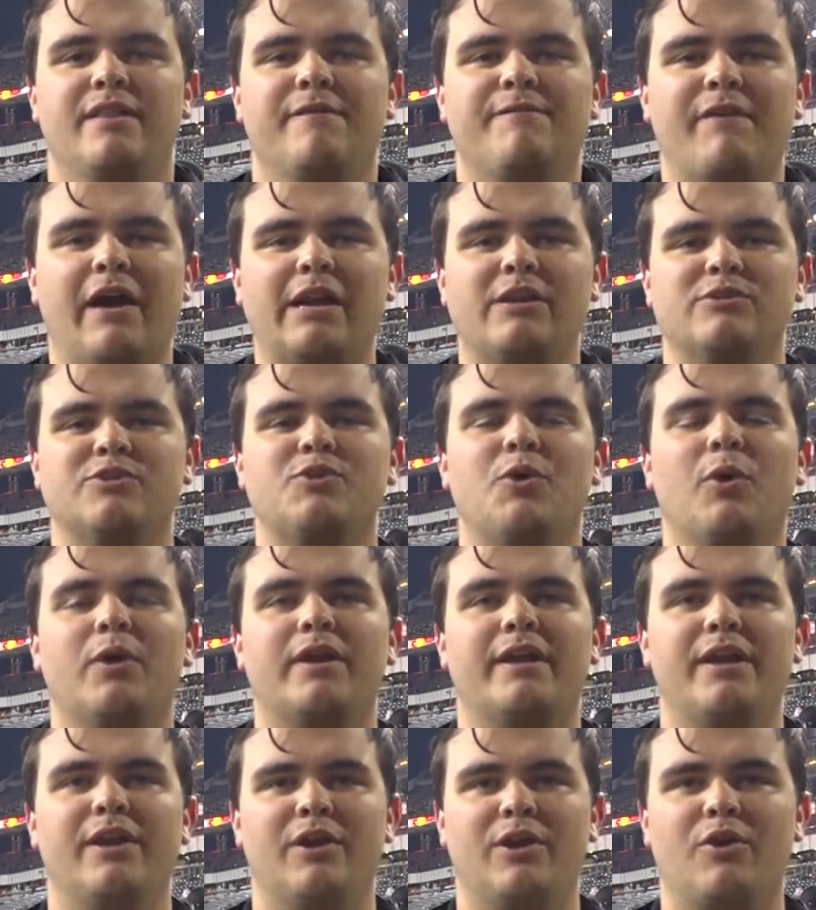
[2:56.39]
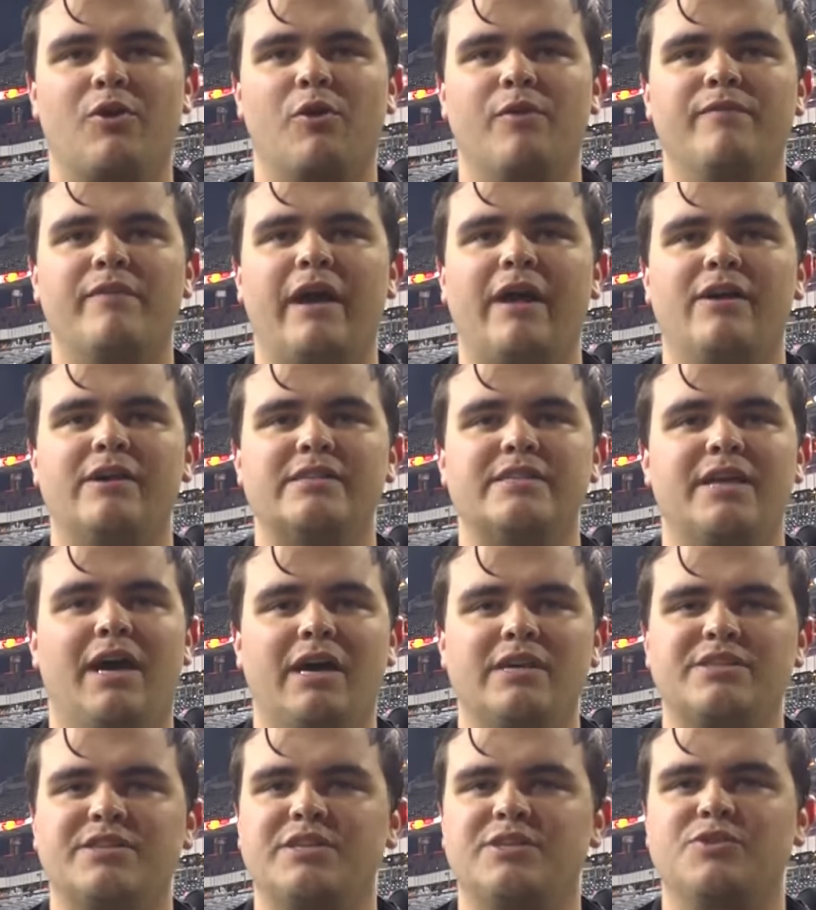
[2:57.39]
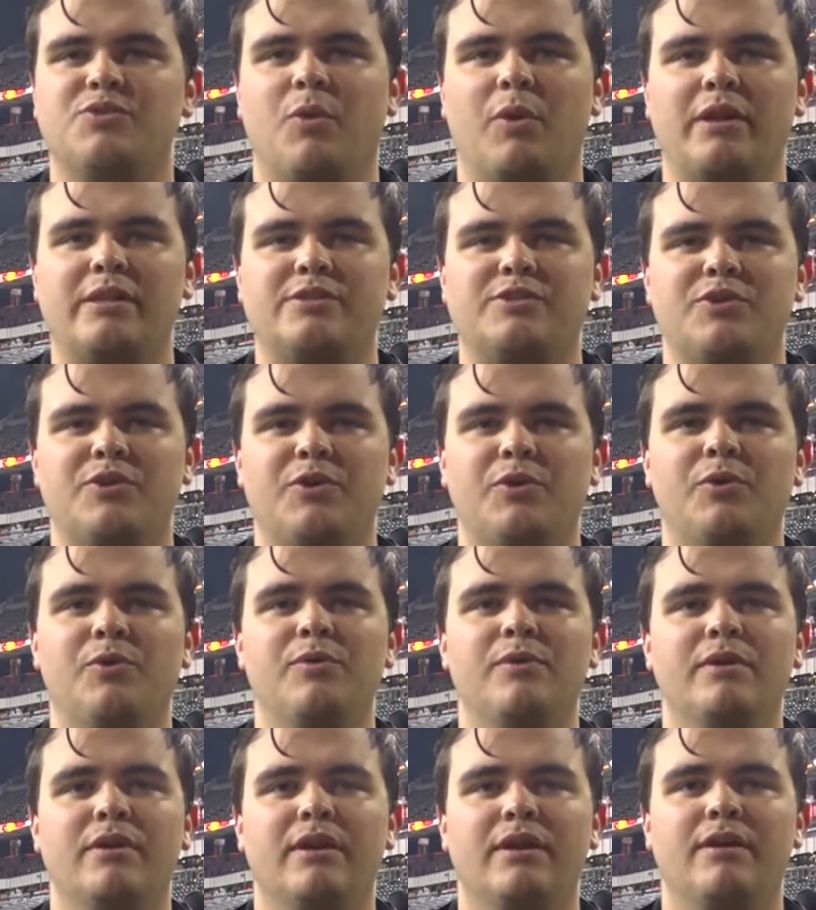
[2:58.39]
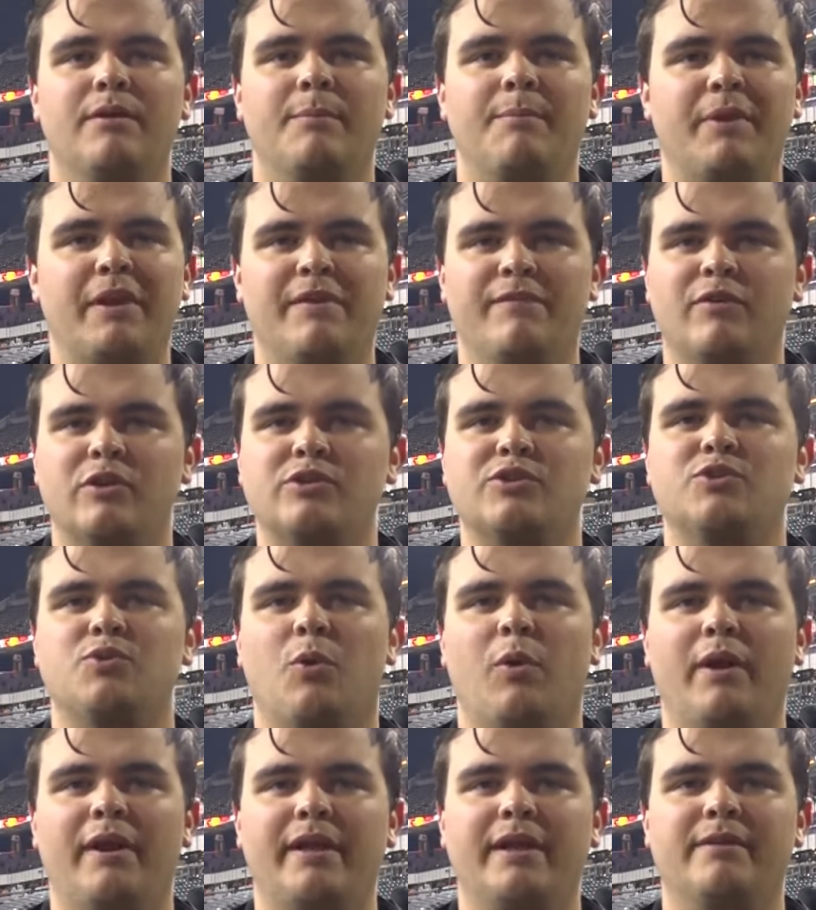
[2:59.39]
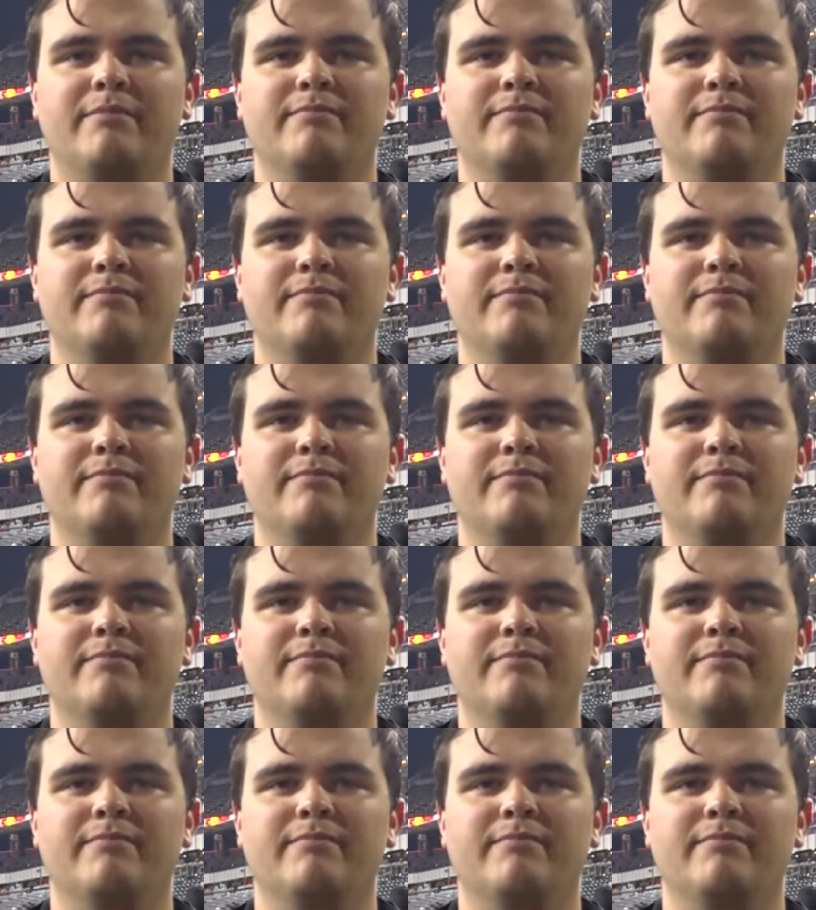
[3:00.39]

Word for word: The final score here in Corvallis Huskies 22, Beavers 20.